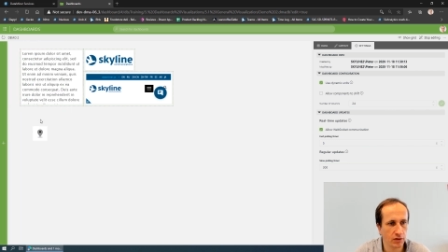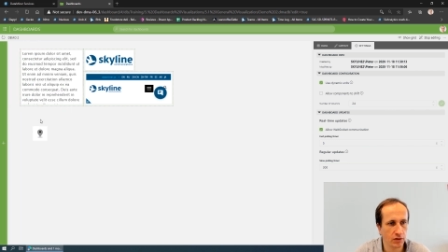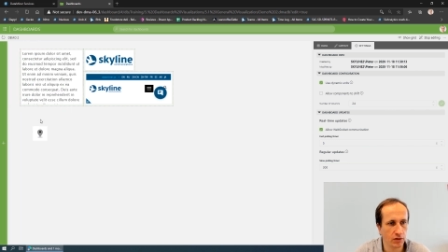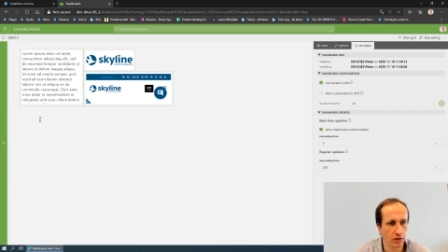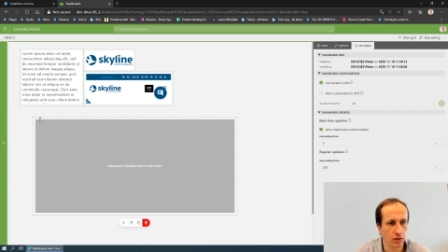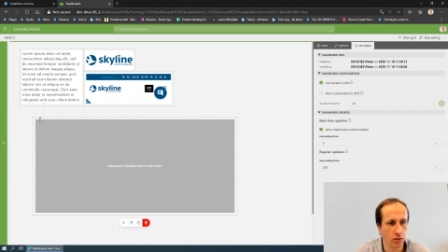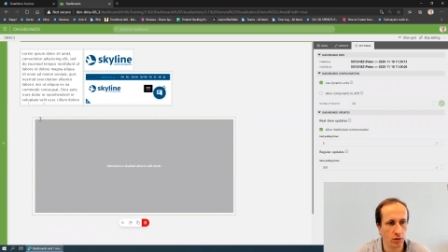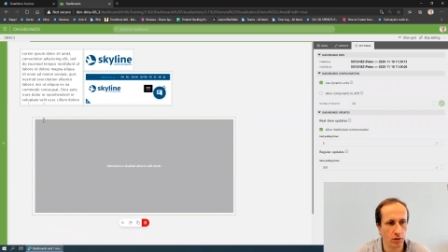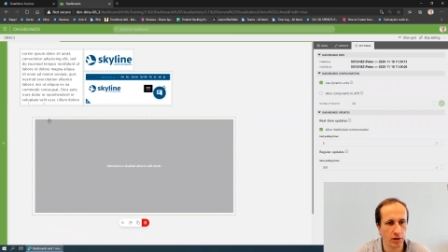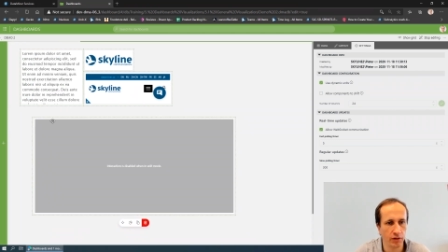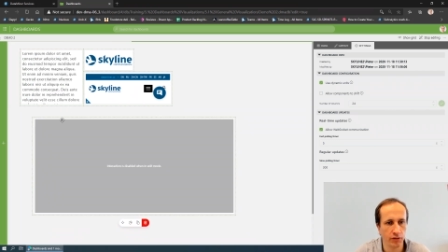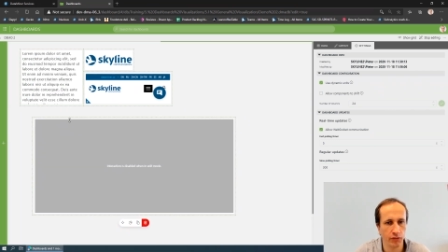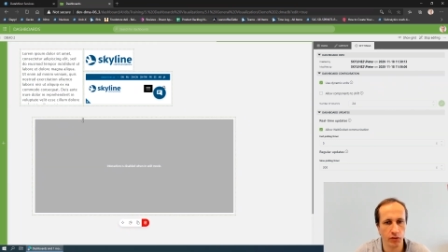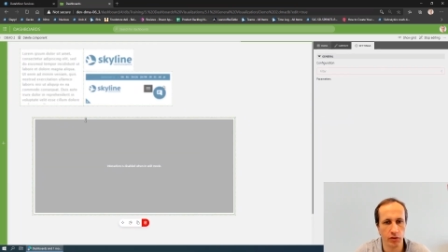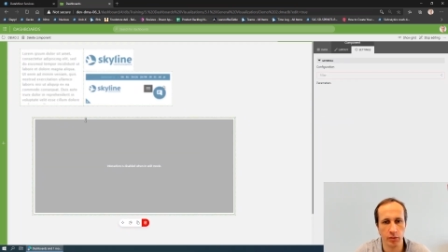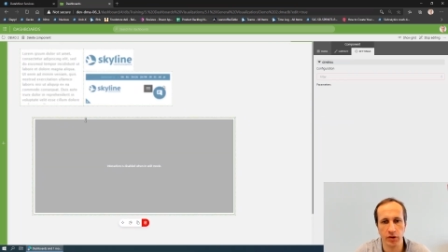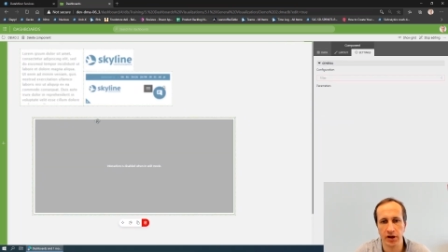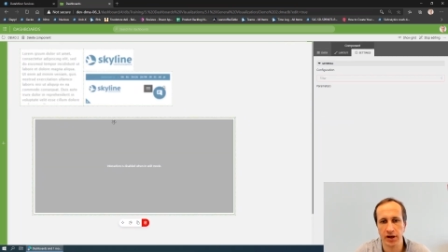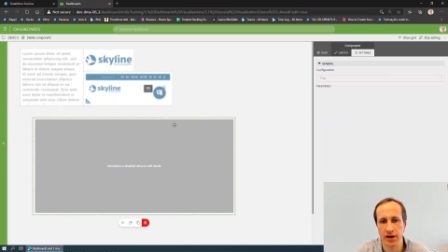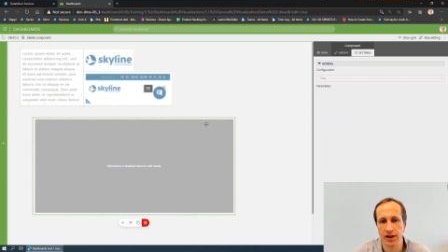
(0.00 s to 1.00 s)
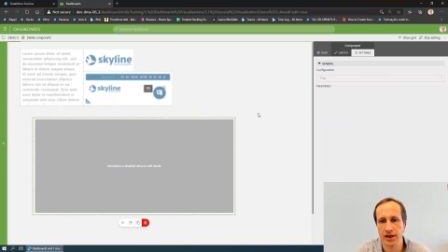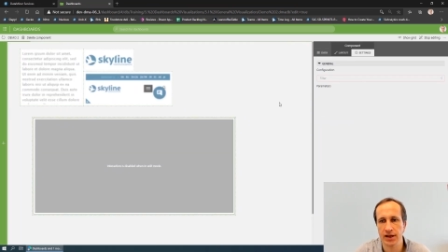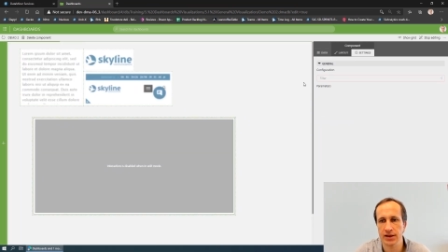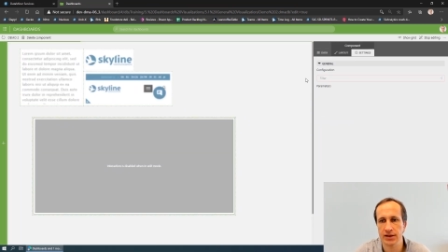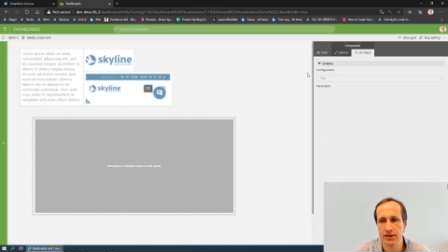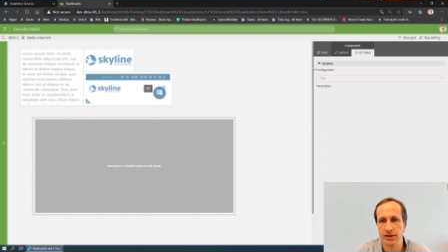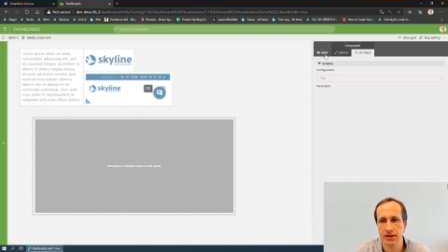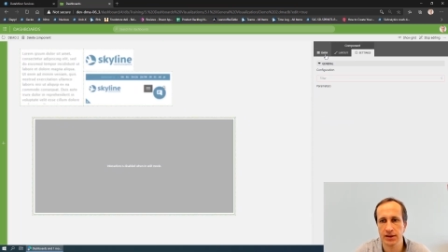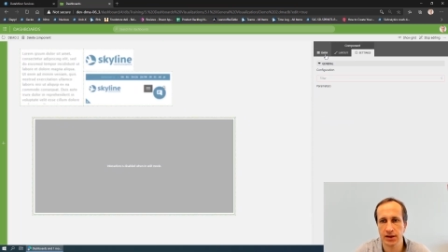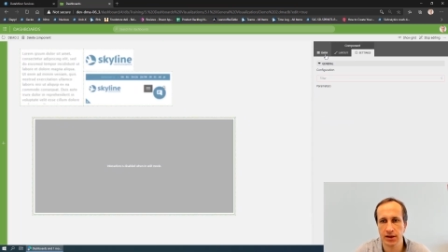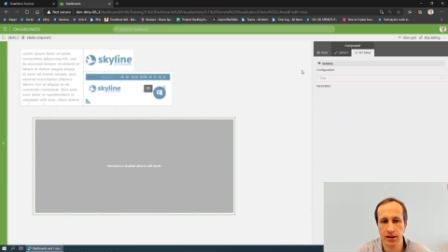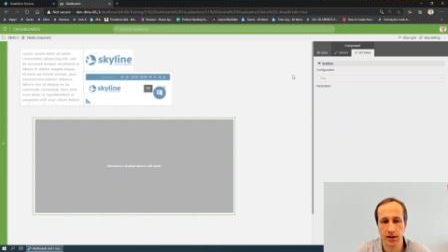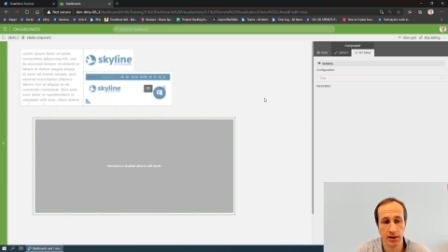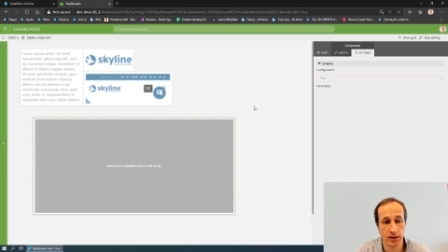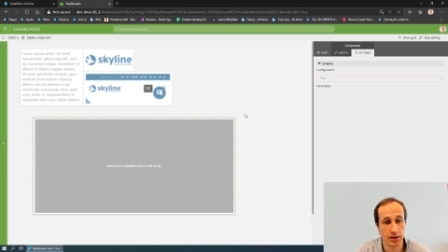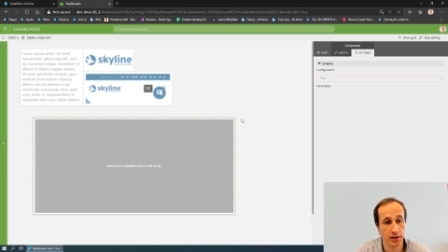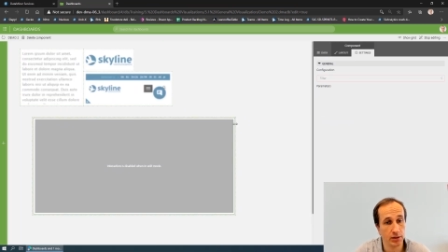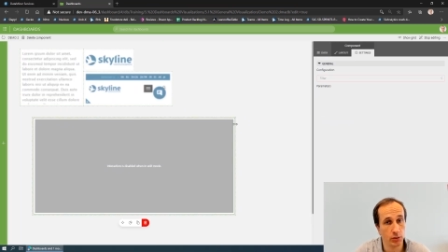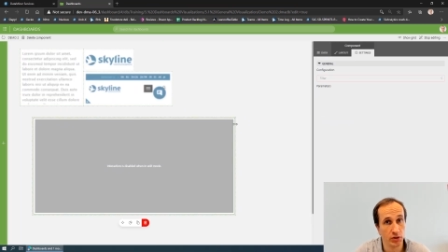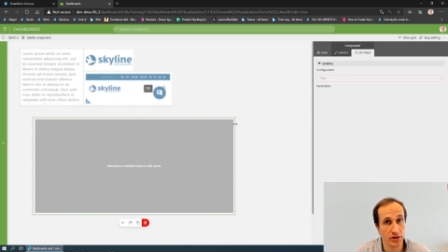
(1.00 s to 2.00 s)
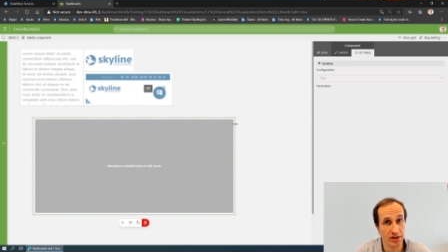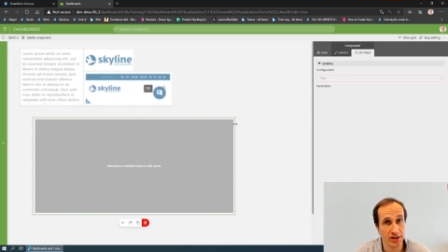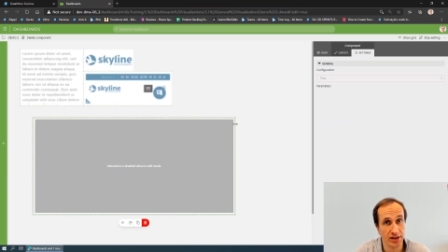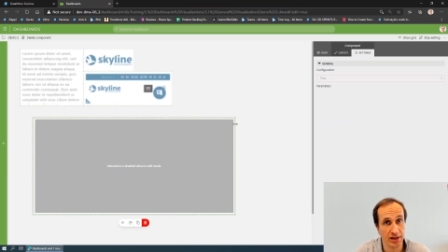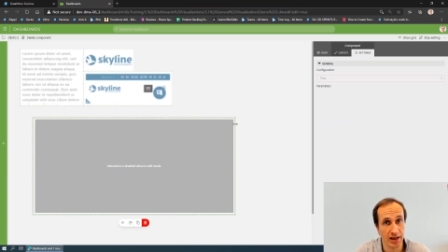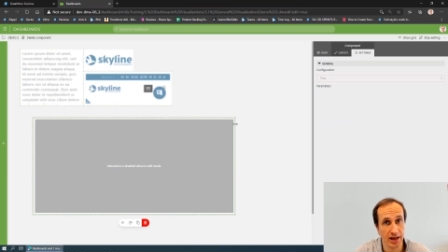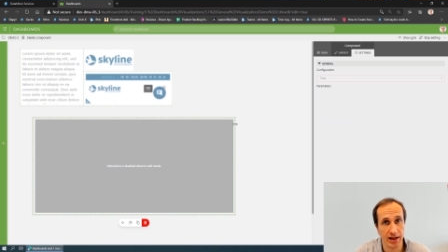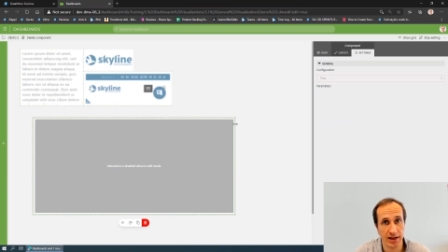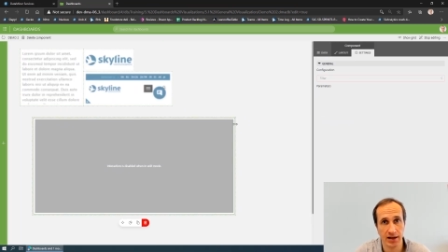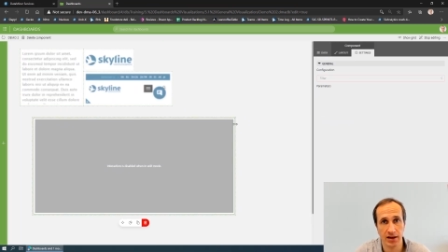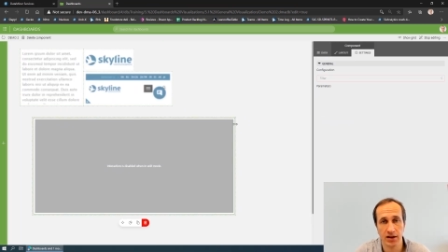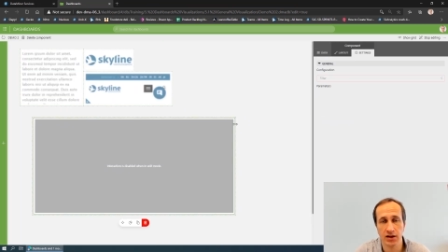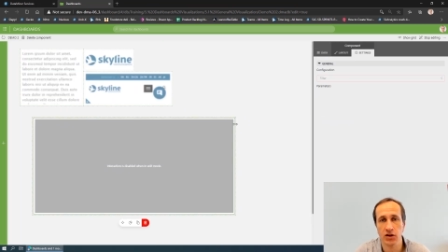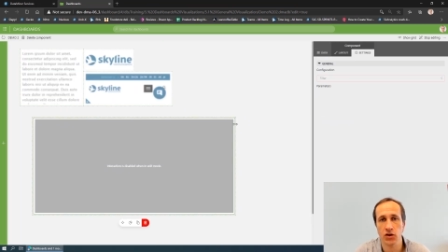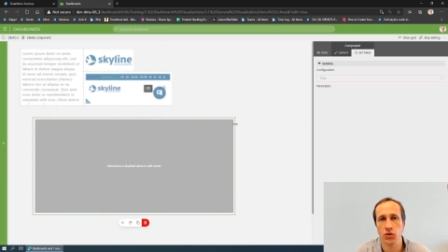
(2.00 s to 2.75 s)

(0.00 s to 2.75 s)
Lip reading: So we bring it in, we see again